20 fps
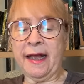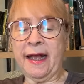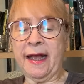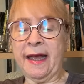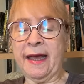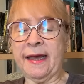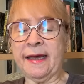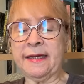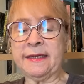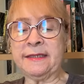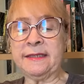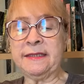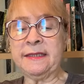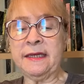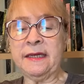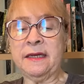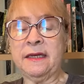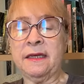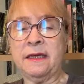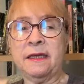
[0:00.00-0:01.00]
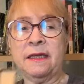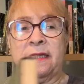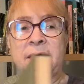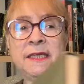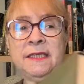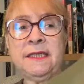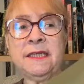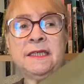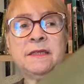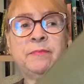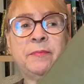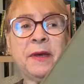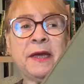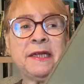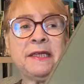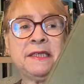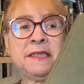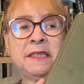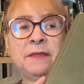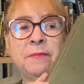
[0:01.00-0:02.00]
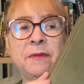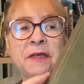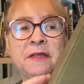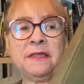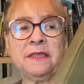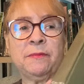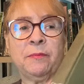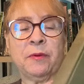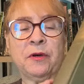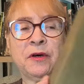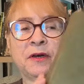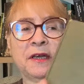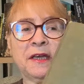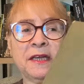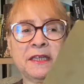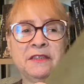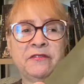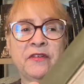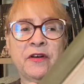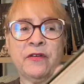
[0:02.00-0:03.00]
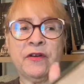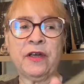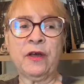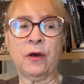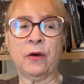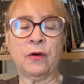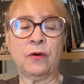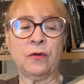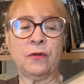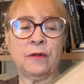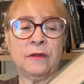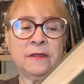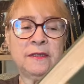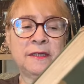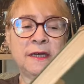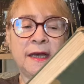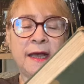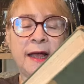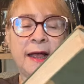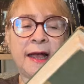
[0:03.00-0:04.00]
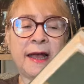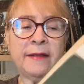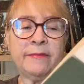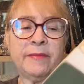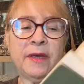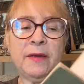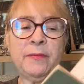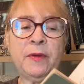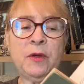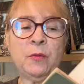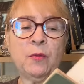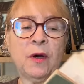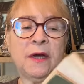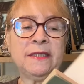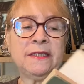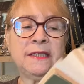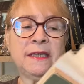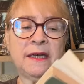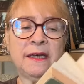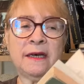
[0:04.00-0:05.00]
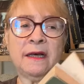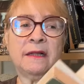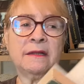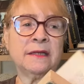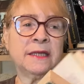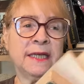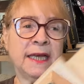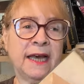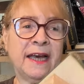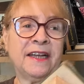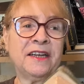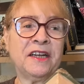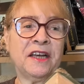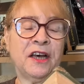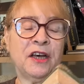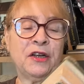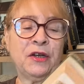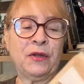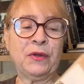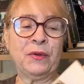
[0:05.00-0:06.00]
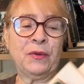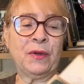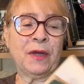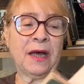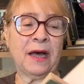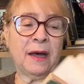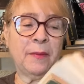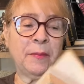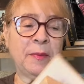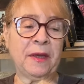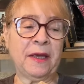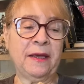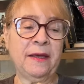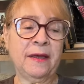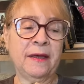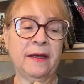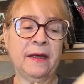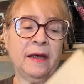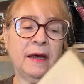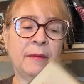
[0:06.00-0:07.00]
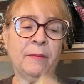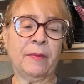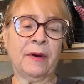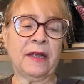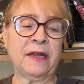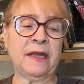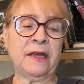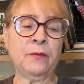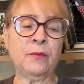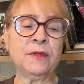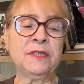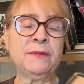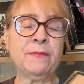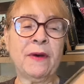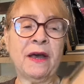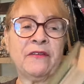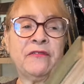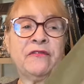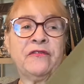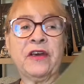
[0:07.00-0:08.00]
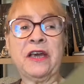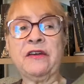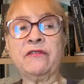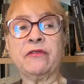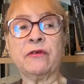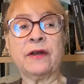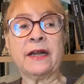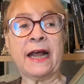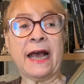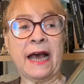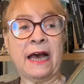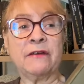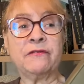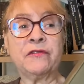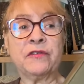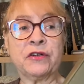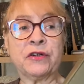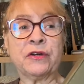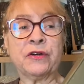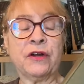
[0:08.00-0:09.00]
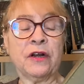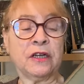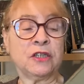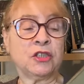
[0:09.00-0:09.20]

And this is Betty Smith's book. It's very old, and maybe one day I'll get a new copy, but it was my favorite after A